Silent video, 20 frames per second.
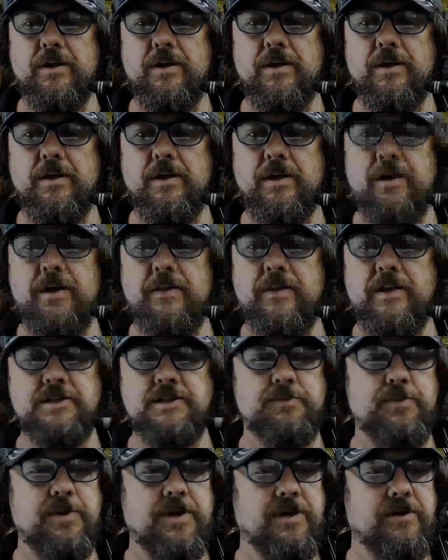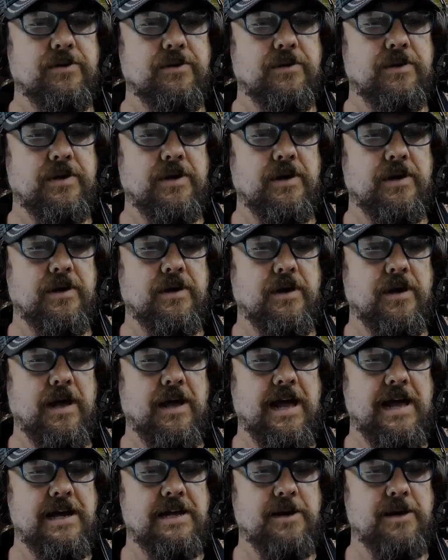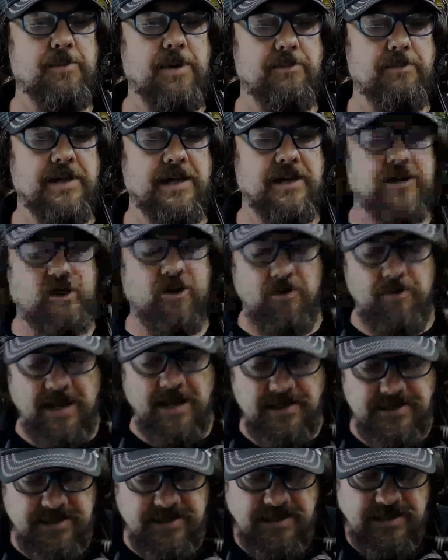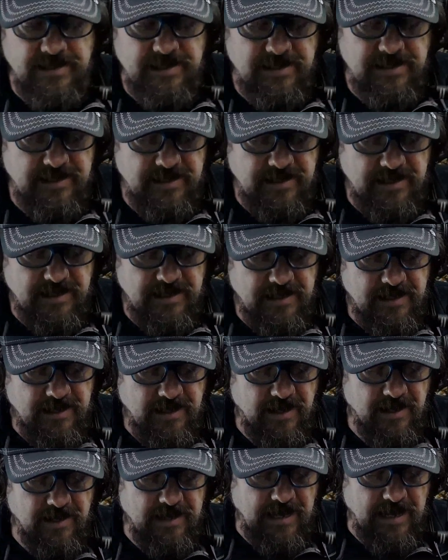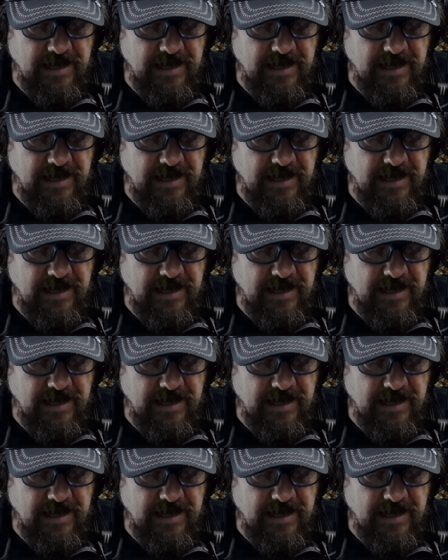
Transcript: yeah, that's pretty good. Add a public comment. Okay,